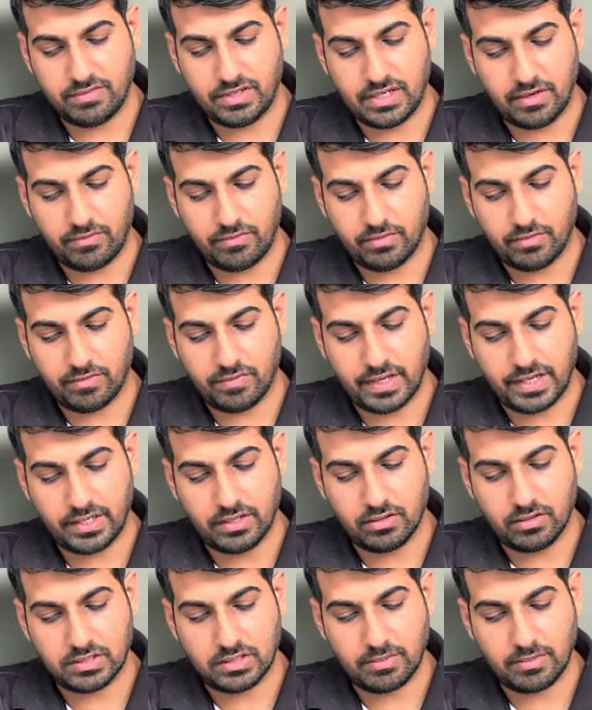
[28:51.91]
We have to
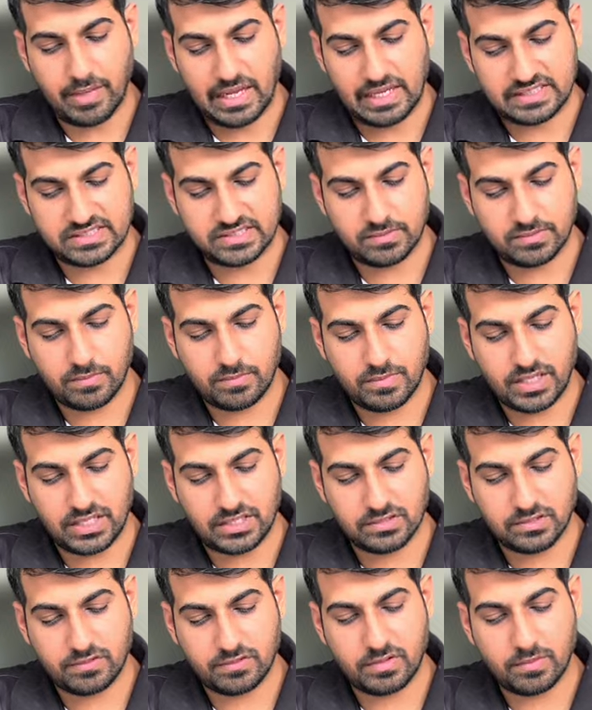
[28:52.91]
find out the maximum
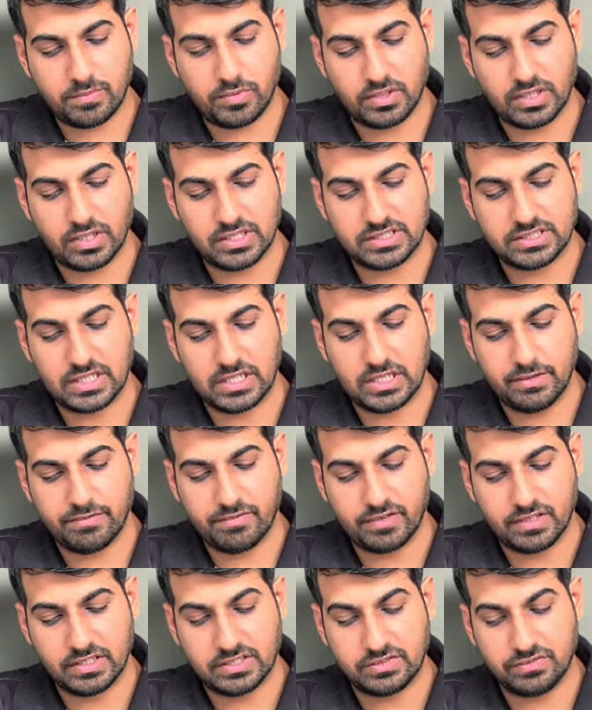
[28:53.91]
range of the potential
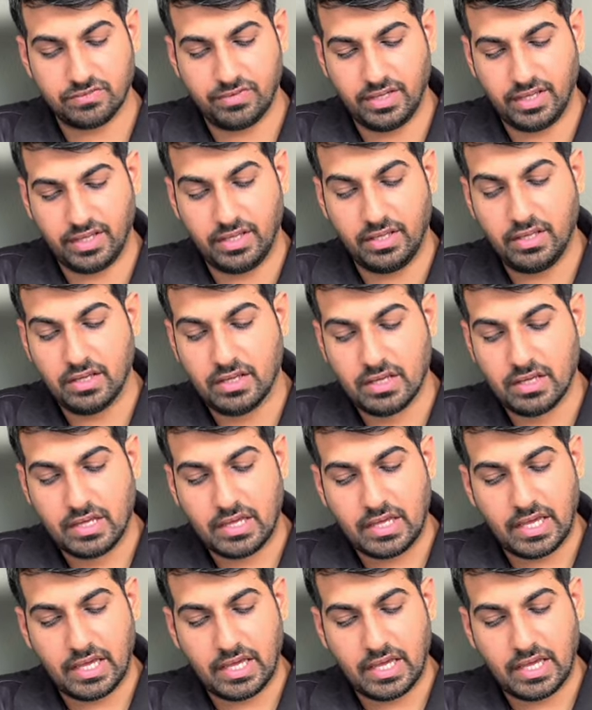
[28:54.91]
difference V